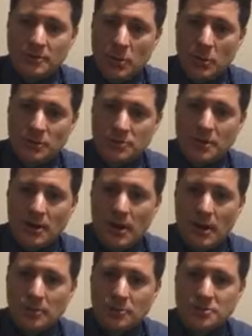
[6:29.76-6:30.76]
dose,
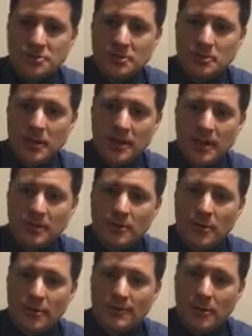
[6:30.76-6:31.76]
which is a big end
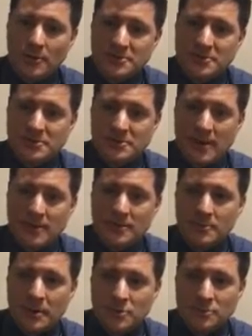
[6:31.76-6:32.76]
on the pharmacy side
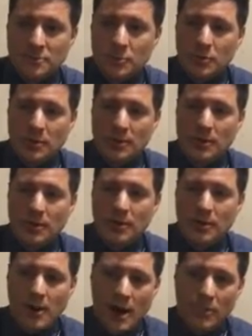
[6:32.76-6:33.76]
to make sure that we're
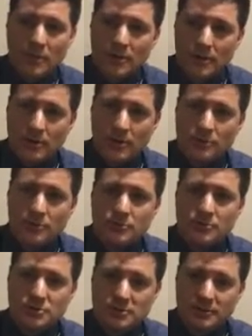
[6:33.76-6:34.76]
able to
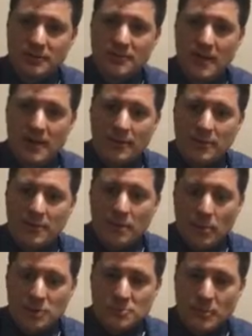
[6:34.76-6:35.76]
solidify the
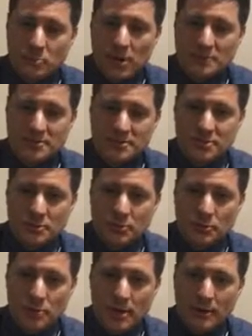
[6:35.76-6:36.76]
reimbursement process so
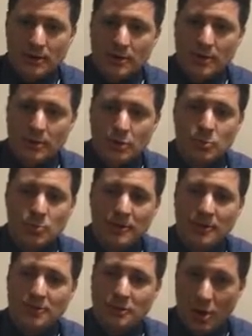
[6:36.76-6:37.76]
that we're not
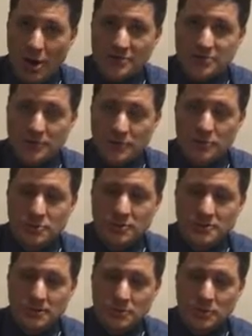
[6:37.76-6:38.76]
accumulating the cost of those
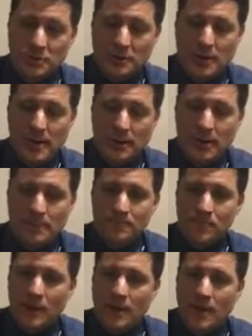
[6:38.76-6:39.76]
because they quickly add up.
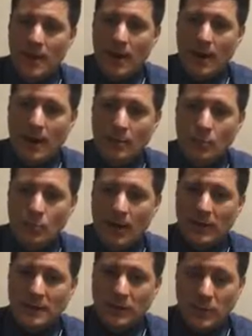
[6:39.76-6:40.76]

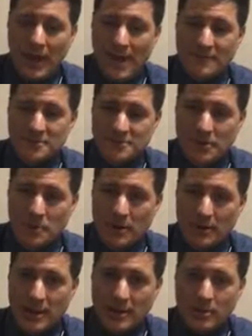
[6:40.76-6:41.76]
I think we have some
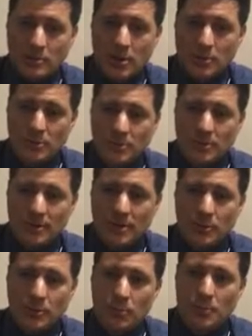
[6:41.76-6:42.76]
on hand or are
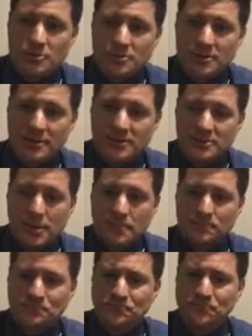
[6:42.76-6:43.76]
currently purchasing
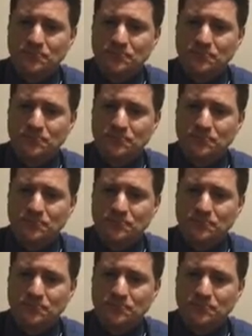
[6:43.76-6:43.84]
some.